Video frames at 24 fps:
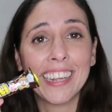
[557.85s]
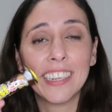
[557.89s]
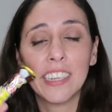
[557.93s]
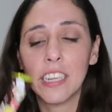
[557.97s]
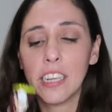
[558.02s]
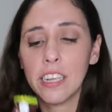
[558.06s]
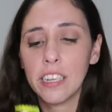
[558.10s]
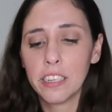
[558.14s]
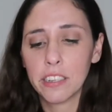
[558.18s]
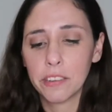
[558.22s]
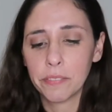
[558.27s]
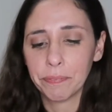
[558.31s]

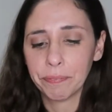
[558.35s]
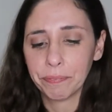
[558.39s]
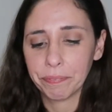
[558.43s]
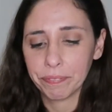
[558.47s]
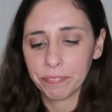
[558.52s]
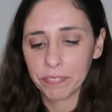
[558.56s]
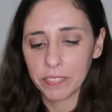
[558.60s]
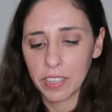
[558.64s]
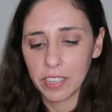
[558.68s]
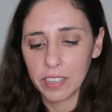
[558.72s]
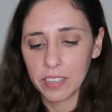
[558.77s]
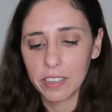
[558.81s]
Yay!
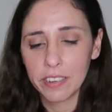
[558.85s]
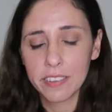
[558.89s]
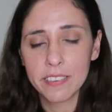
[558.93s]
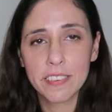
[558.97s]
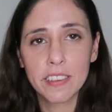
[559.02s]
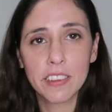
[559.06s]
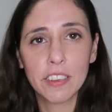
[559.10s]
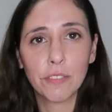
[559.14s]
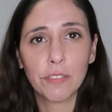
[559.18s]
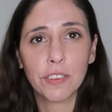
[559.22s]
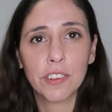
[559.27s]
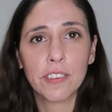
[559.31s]
Let's
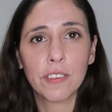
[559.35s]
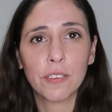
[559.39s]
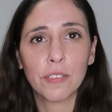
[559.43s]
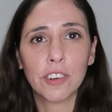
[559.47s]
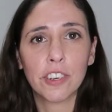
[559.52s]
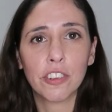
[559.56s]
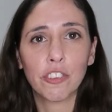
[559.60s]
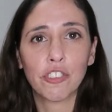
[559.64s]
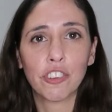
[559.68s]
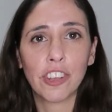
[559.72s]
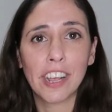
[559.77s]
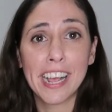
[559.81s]
see if it's
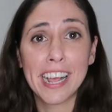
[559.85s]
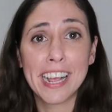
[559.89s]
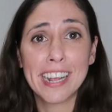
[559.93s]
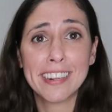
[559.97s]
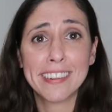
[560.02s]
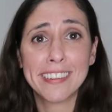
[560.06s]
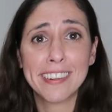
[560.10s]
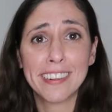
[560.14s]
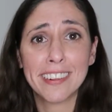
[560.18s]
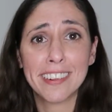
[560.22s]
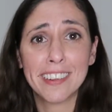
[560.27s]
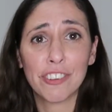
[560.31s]
rich
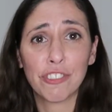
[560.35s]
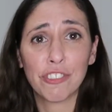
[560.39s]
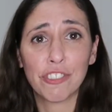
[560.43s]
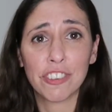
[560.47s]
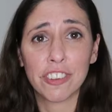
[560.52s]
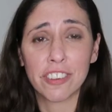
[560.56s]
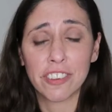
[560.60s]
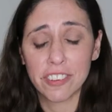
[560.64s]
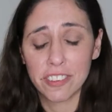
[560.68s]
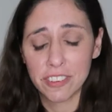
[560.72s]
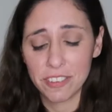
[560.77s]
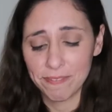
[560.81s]
and
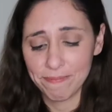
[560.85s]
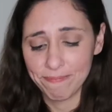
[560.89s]
delicious.